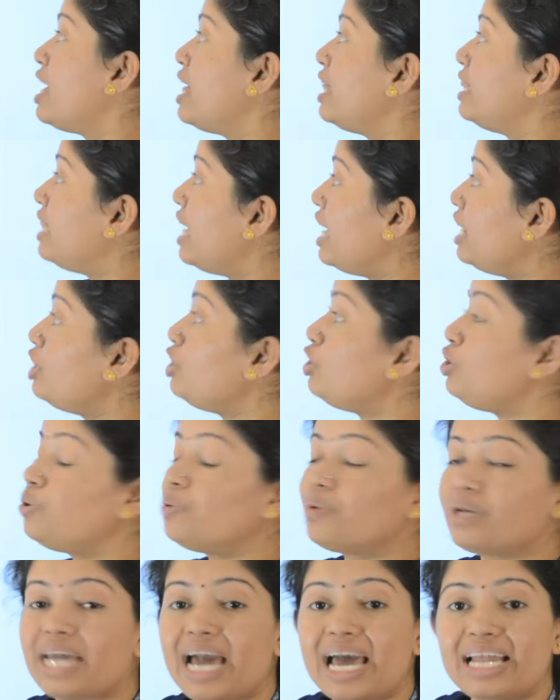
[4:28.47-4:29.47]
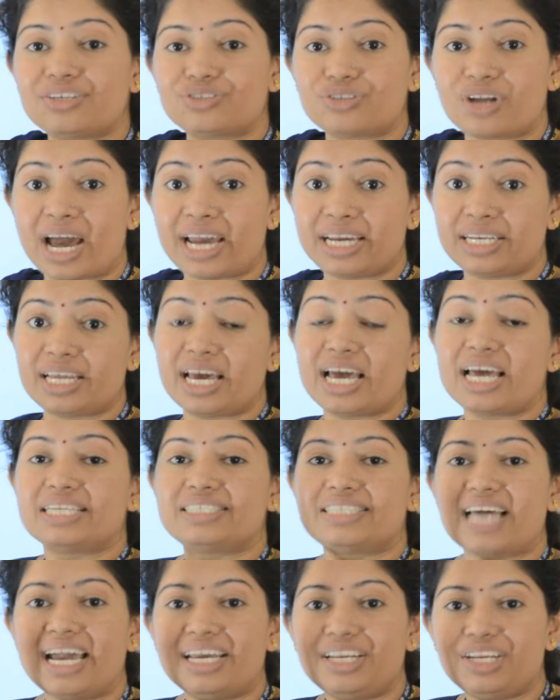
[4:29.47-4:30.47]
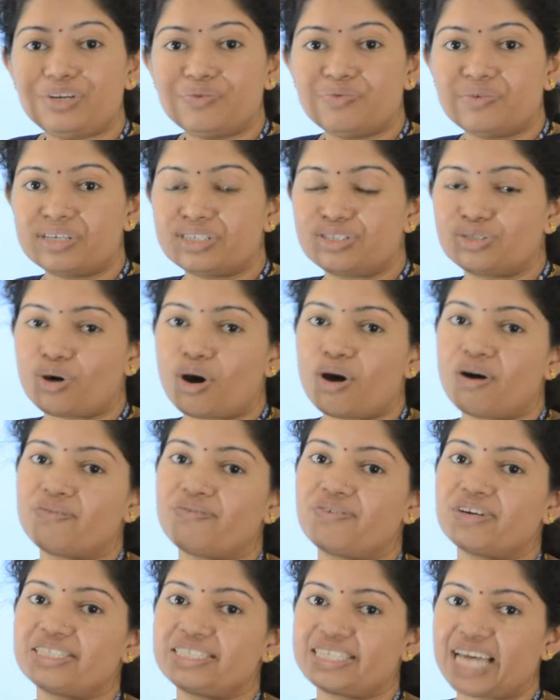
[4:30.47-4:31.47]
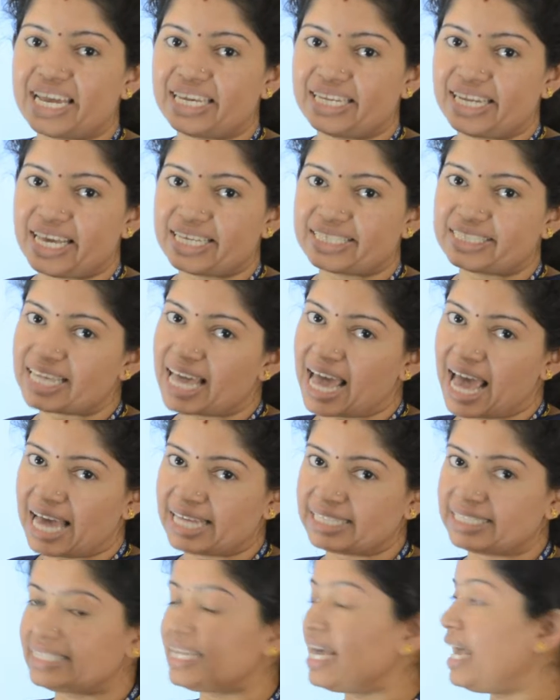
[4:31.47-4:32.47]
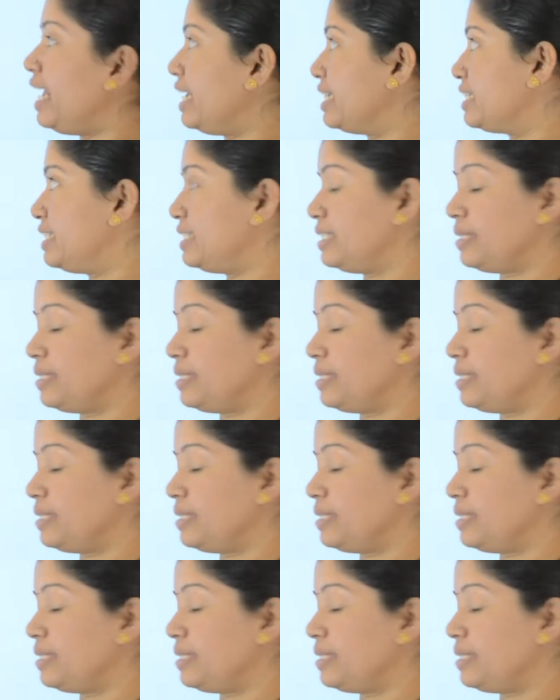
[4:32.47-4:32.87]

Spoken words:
Then you can write sine inverse of sine x as x.